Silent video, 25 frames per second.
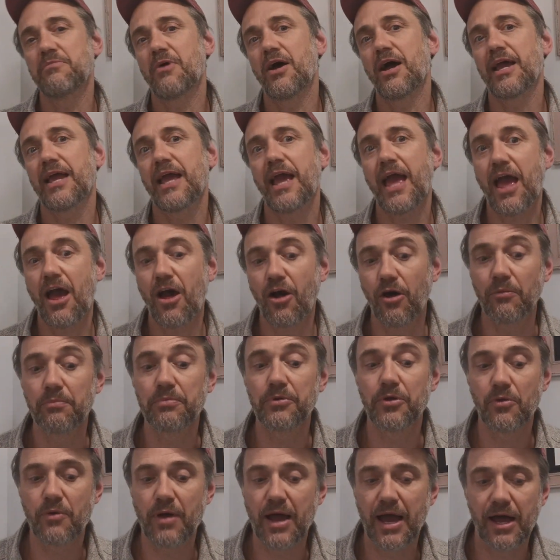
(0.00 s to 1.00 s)
might
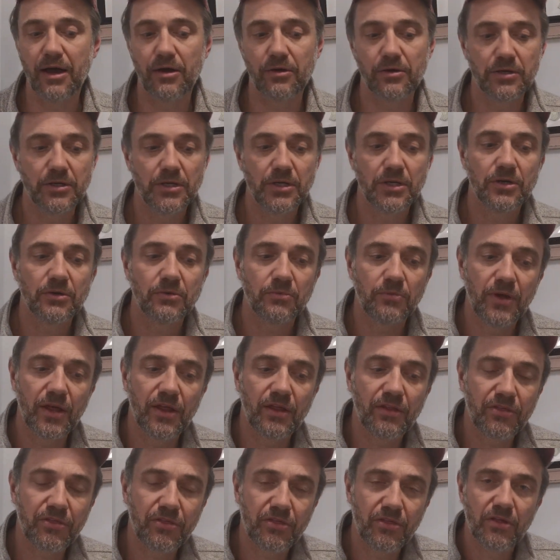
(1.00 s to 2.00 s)
help you out
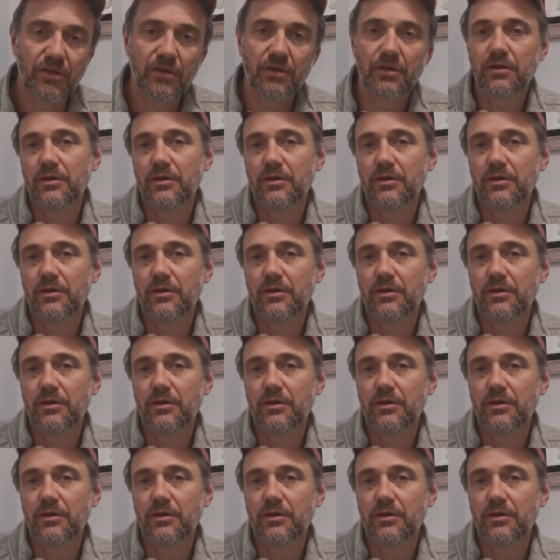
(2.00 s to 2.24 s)
with